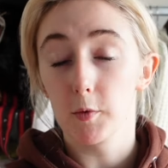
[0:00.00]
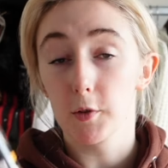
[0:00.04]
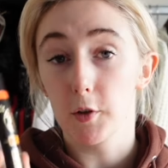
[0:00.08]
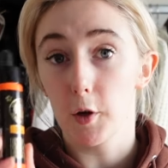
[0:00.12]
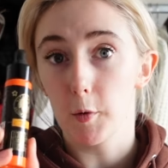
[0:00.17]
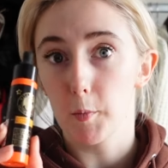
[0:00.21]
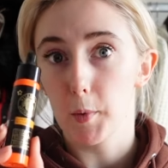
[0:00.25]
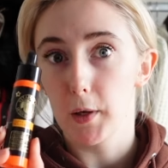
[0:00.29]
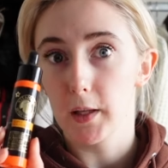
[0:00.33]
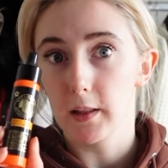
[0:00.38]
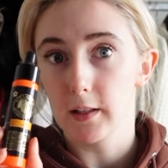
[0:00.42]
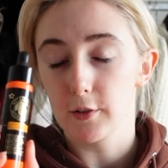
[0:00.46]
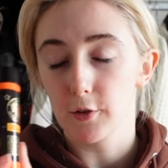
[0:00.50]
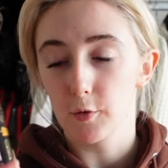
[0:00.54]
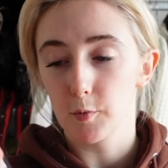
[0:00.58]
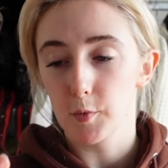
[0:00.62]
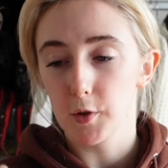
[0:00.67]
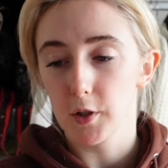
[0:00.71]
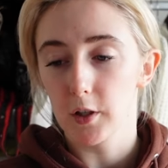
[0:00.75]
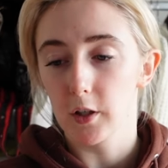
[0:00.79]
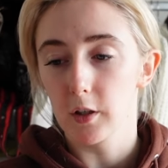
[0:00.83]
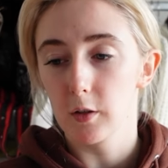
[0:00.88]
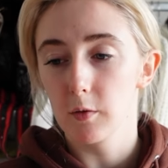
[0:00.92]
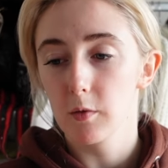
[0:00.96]
So I picked this up
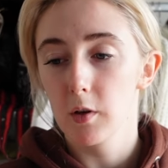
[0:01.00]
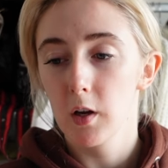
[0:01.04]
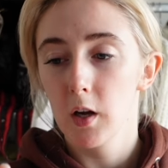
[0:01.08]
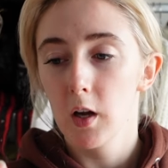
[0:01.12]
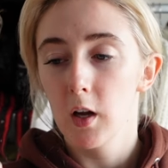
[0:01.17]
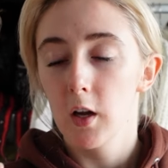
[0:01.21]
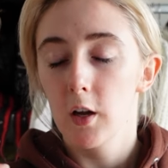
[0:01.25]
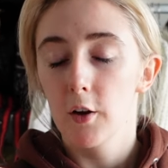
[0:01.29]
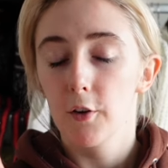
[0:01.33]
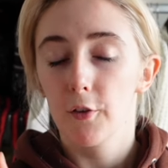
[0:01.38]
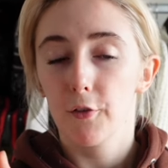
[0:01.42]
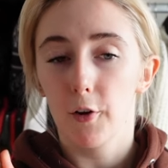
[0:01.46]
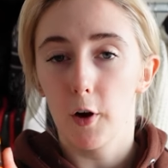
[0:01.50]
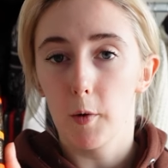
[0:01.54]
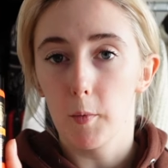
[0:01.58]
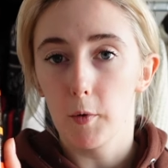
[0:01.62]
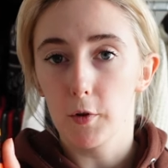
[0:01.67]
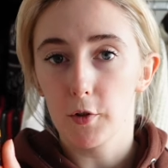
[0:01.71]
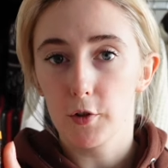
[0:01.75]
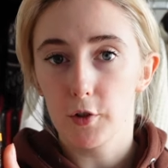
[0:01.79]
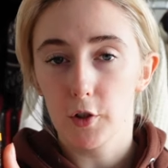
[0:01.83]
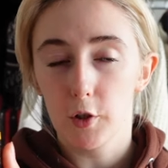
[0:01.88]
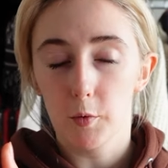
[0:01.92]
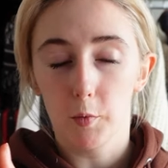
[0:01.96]
too from
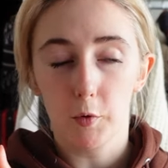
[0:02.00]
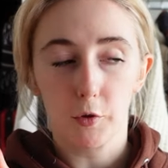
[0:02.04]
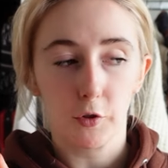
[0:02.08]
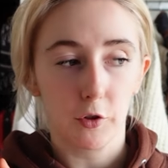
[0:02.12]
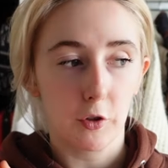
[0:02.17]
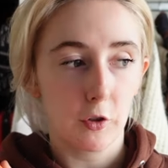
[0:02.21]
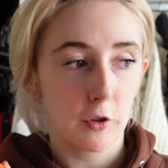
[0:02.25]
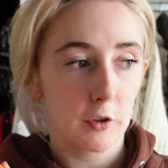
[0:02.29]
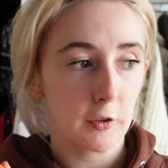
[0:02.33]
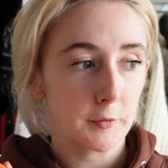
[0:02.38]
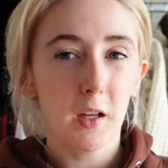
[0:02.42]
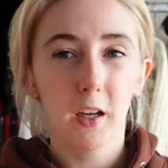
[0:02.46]
Superdrug.